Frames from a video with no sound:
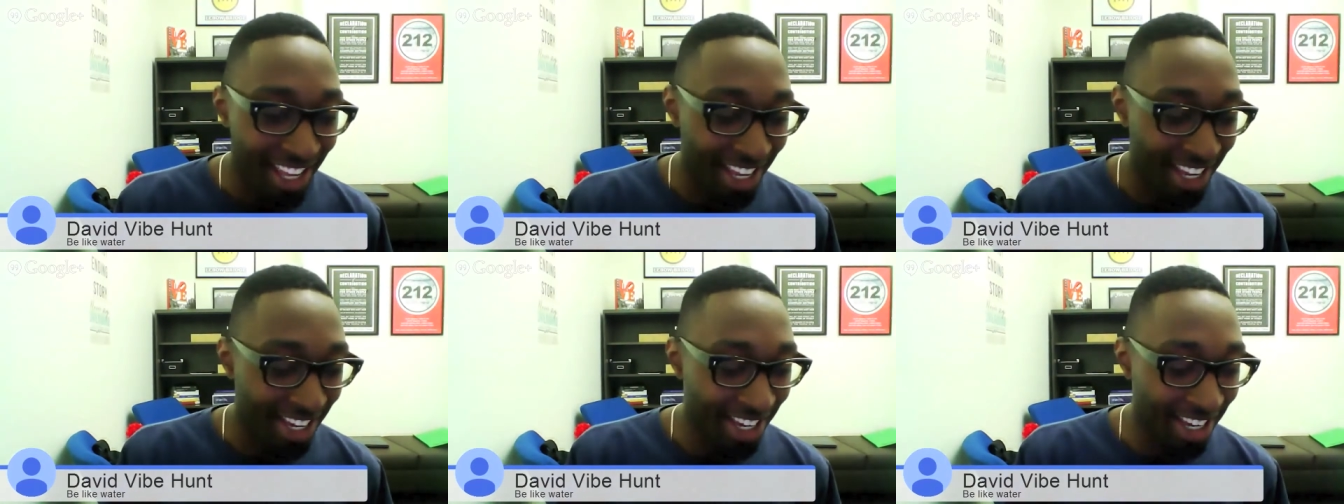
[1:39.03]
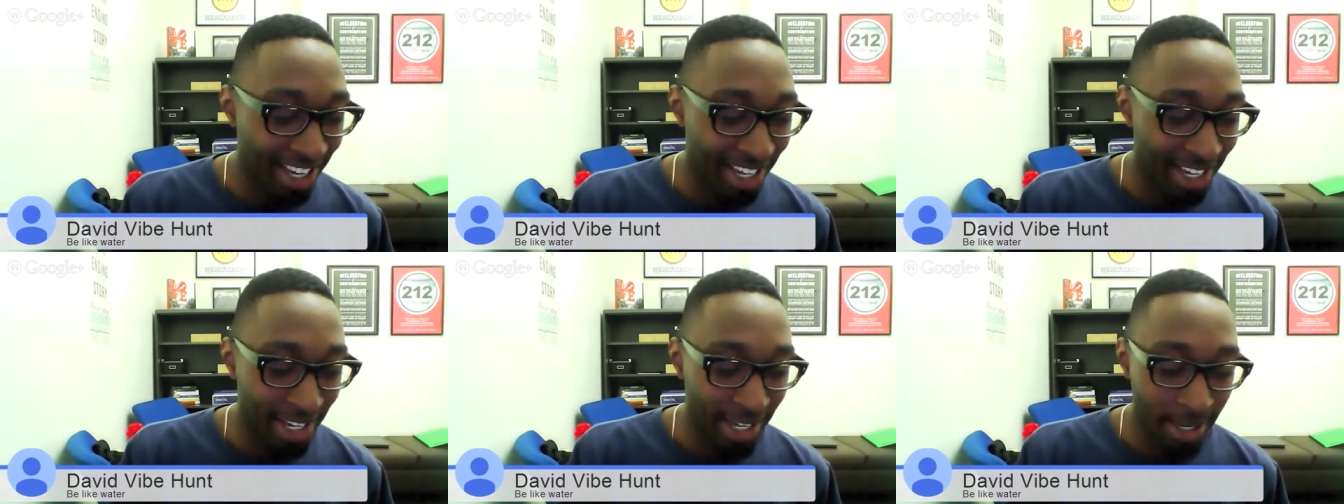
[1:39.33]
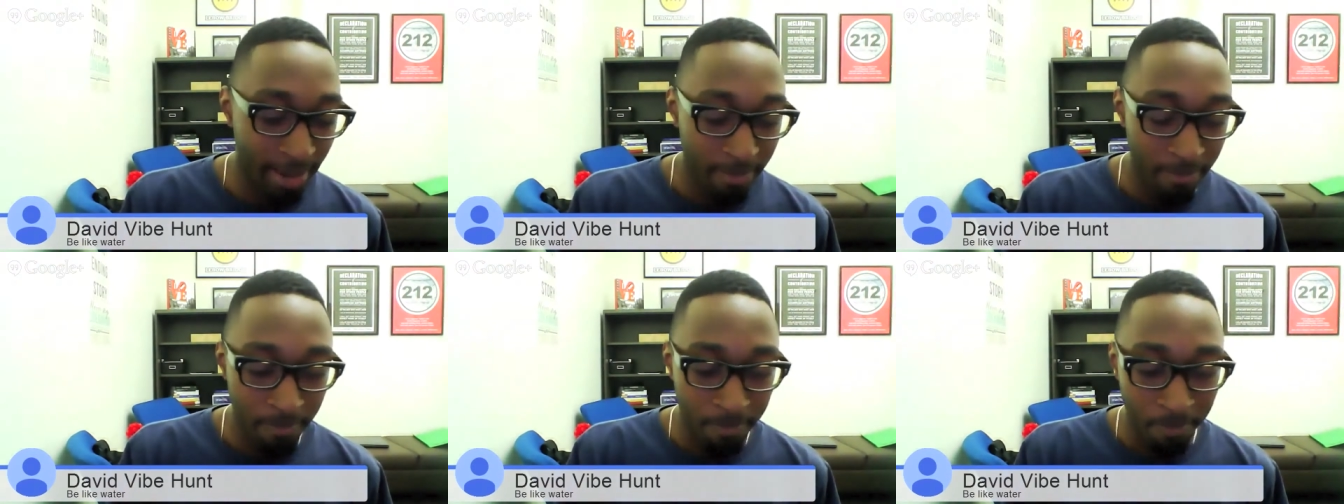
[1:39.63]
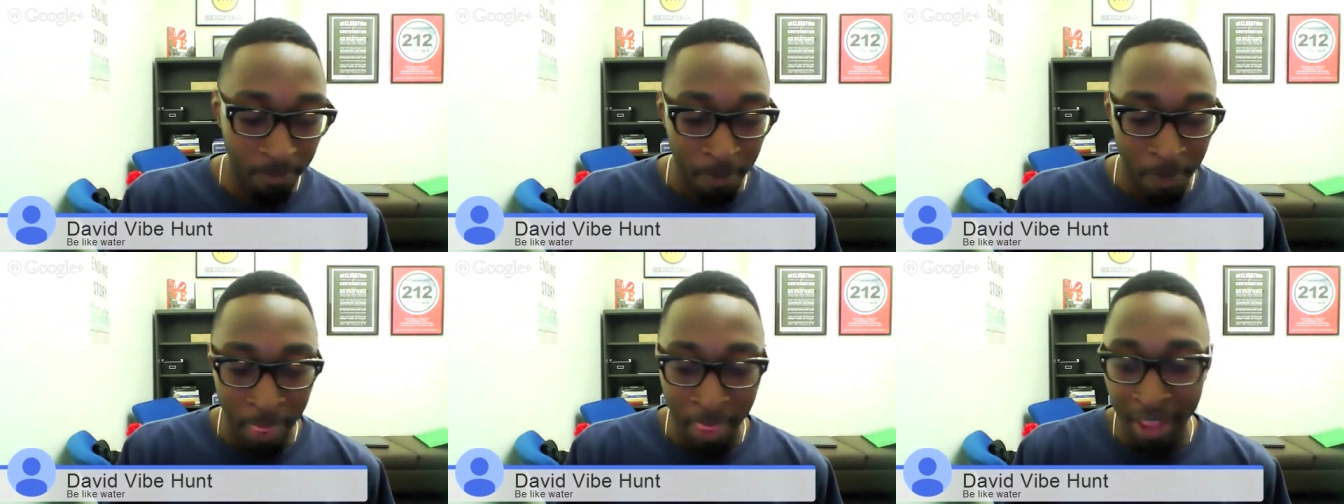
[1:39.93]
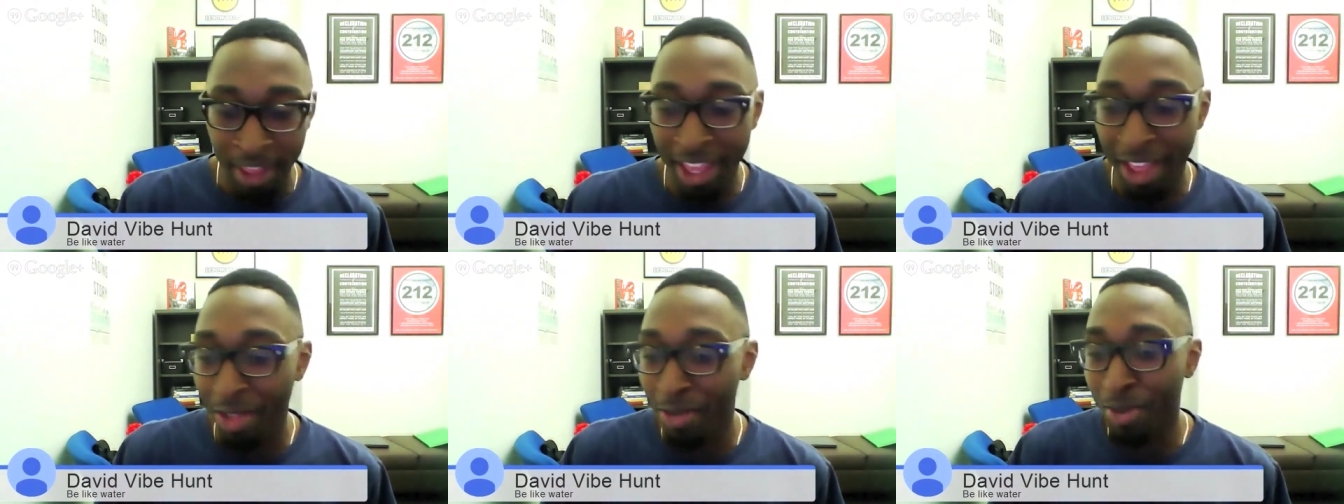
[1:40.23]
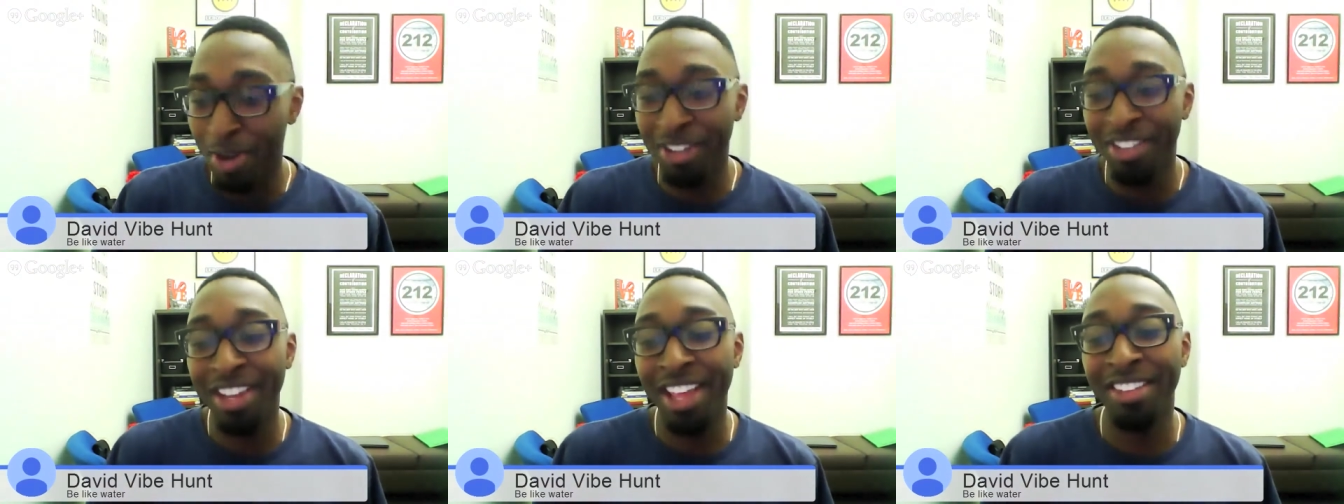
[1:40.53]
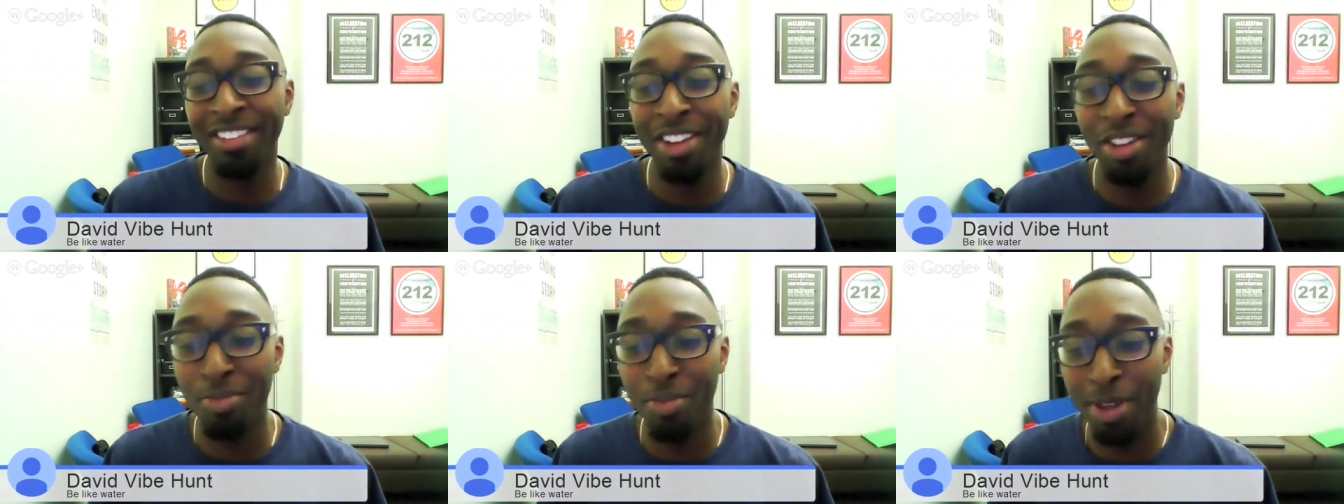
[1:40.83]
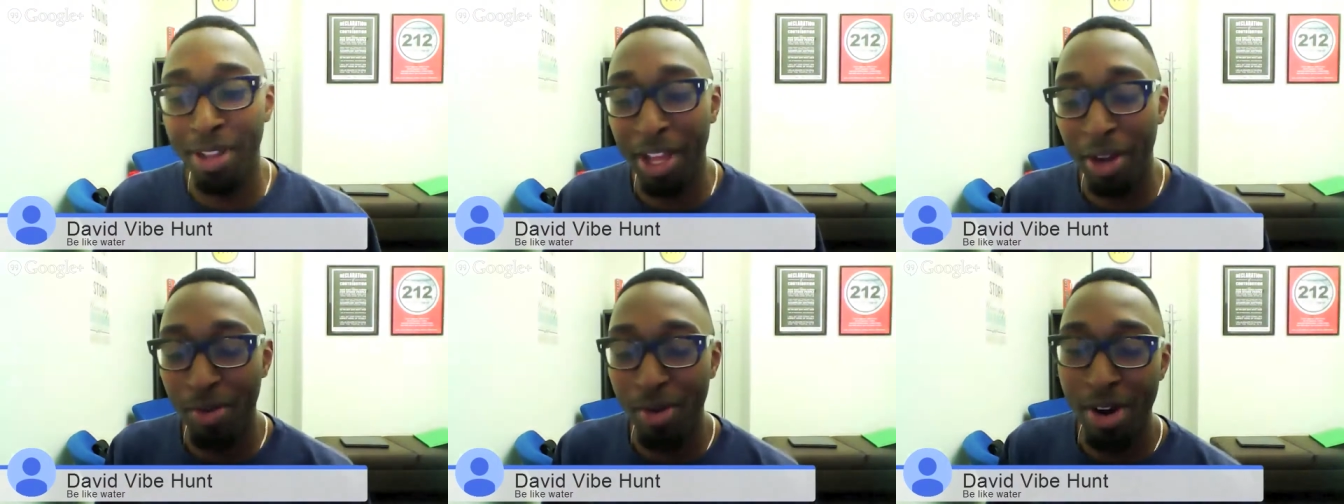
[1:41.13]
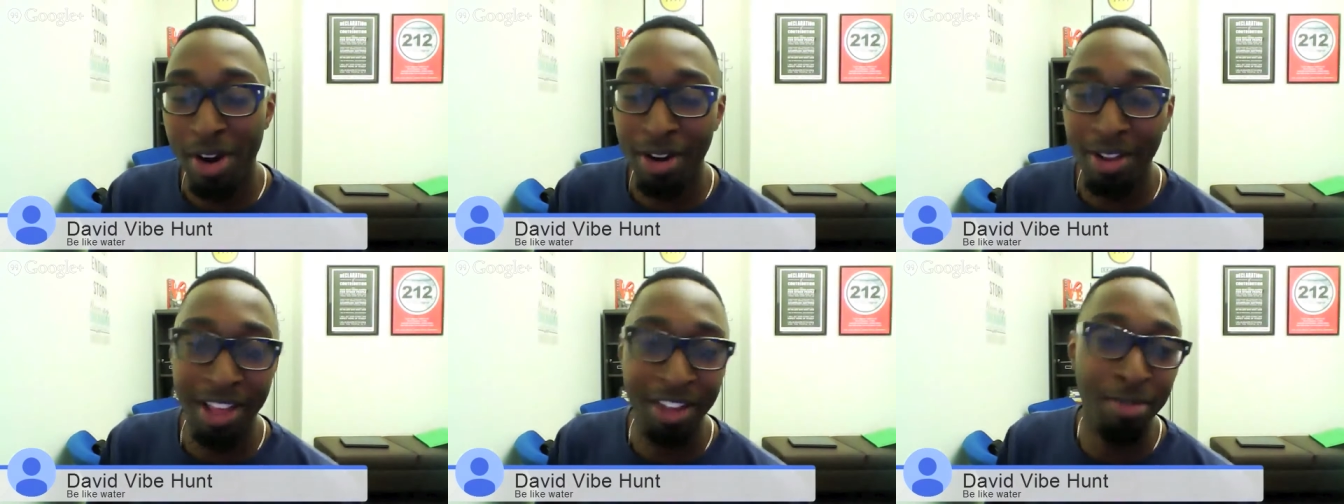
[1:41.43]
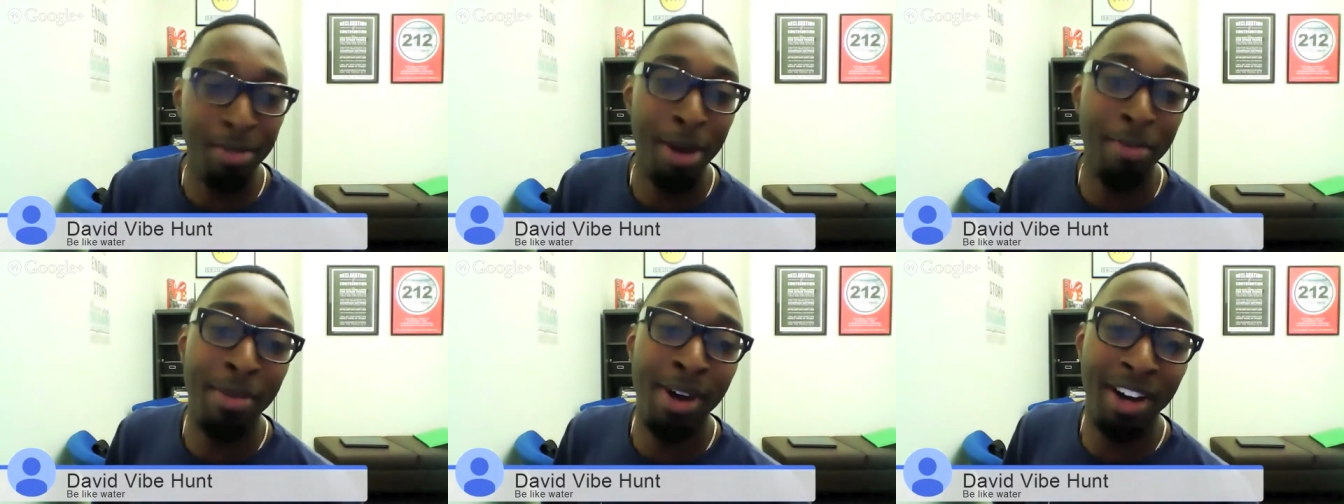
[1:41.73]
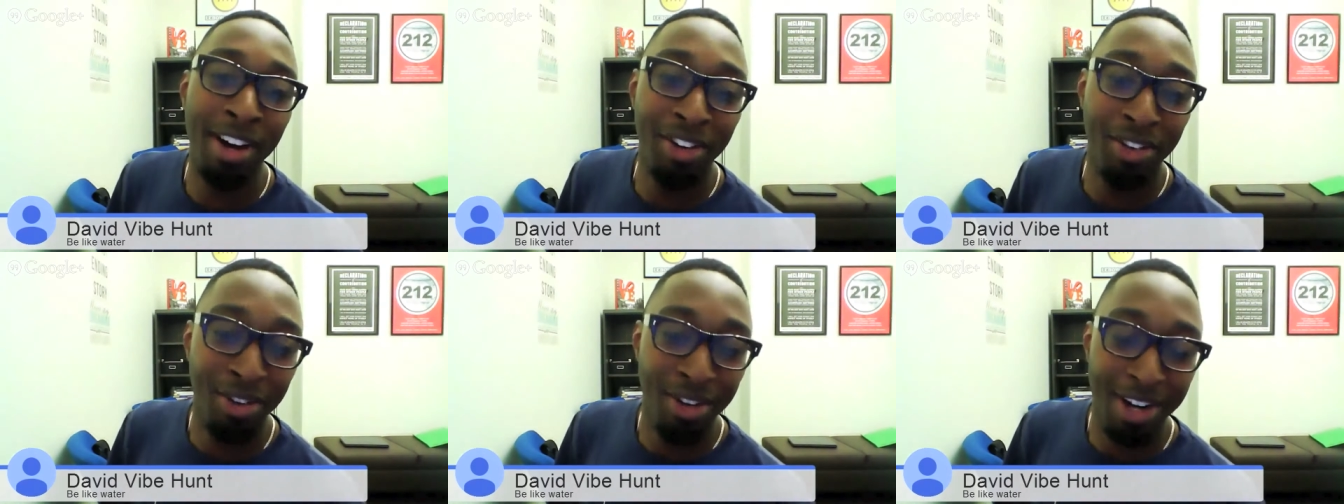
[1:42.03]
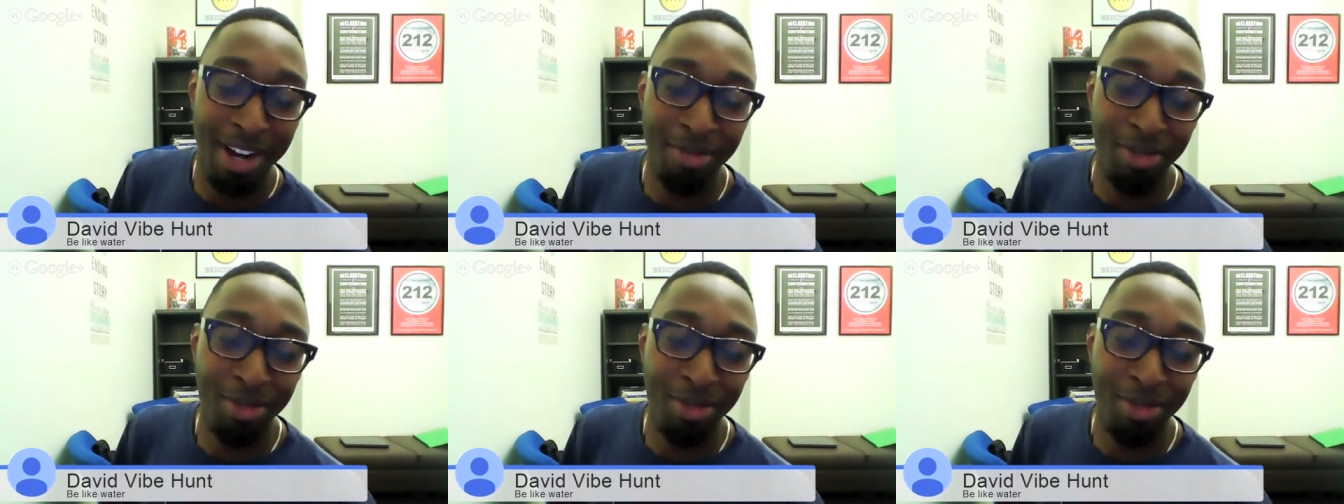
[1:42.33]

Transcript: Um, yeah, the reason that says "Be Like Water" that's my mantra.